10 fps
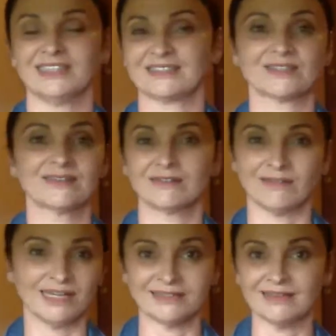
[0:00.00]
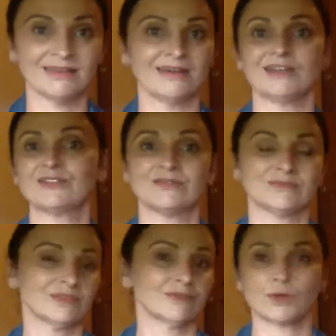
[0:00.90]
That's quite
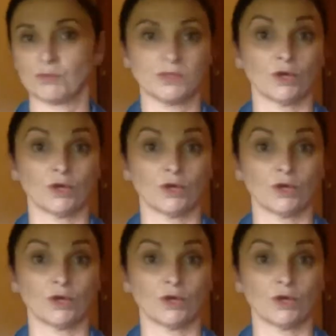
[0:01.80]
an